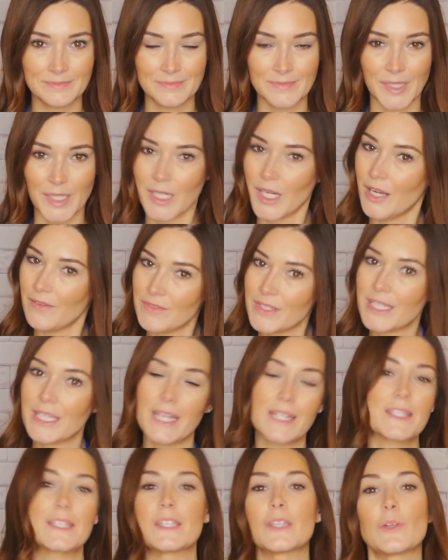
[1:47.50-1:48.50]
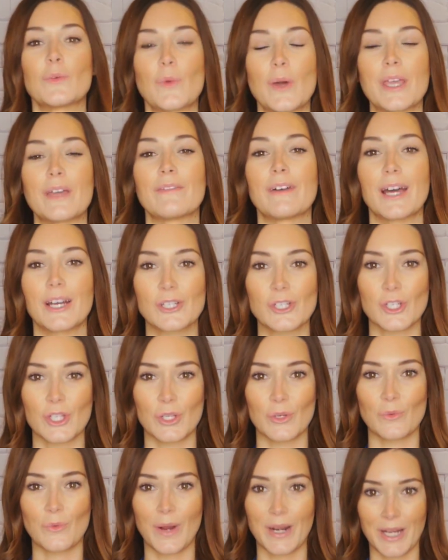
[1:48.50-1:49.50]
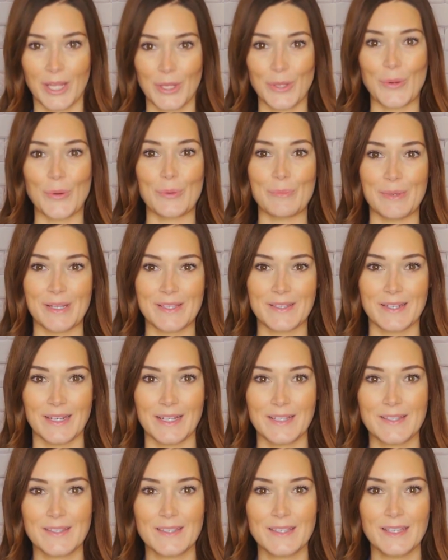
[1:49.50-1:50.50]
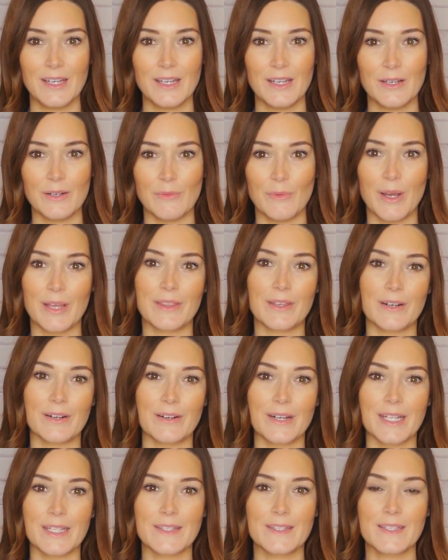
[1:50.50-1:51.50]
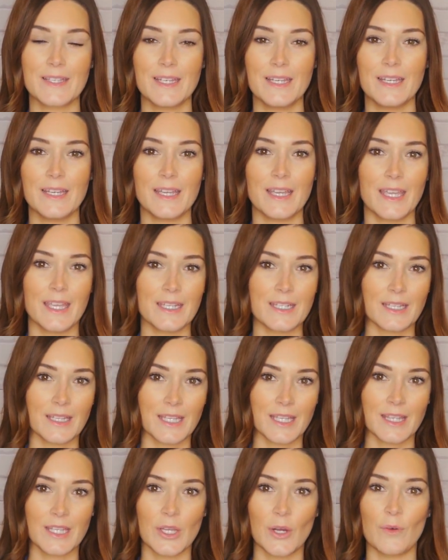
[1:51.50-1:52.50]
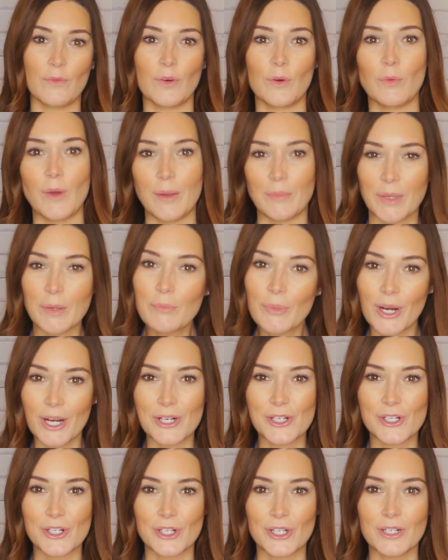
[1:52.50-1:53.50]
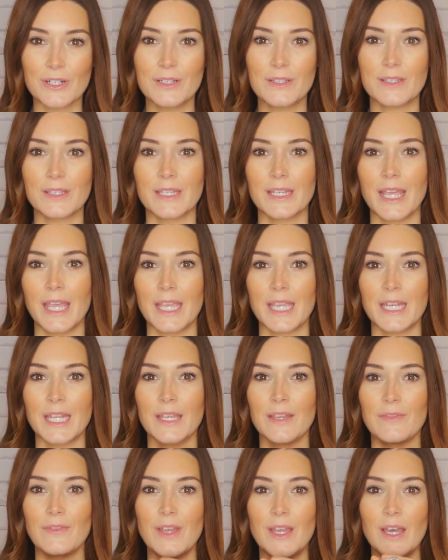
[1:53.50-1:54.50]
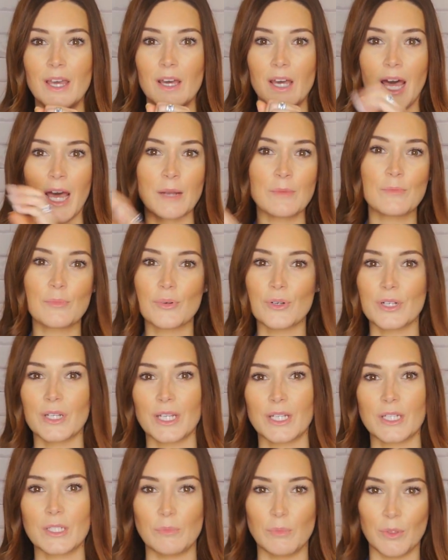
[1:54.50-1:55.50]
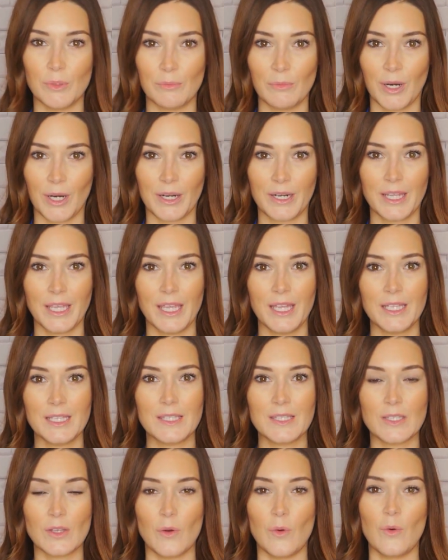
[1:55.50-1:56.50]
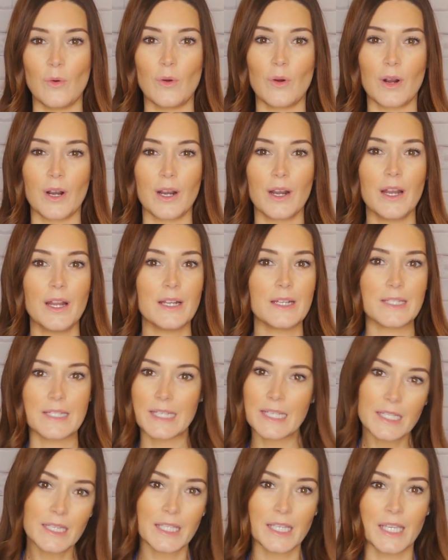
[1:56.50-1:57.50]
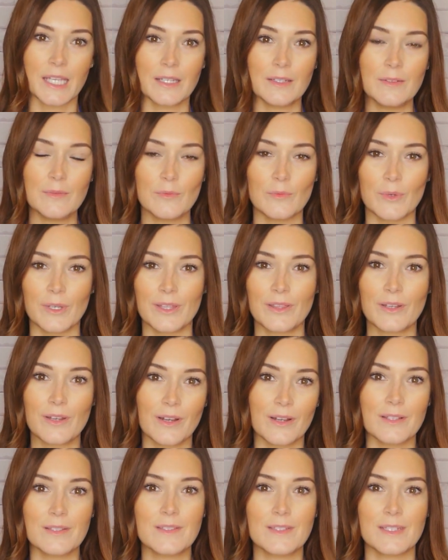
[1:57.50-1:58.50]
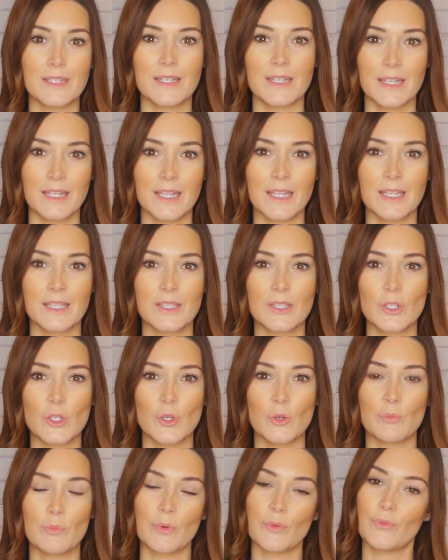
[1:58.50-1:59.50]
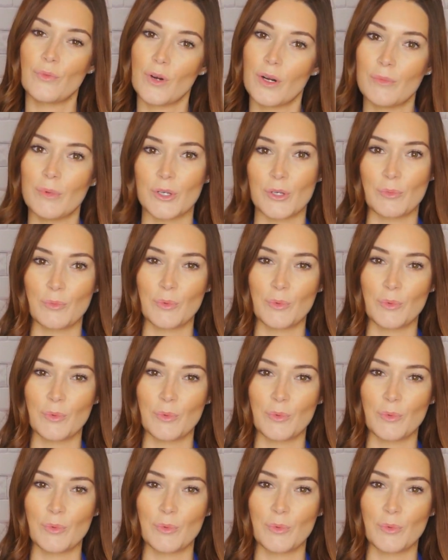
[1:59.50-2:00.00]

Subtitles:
It often gets in the way of actually running your business. Whether it's handling the overwhelming pressure, the negative, unpredictable markets, or dealing with constant needs to perform under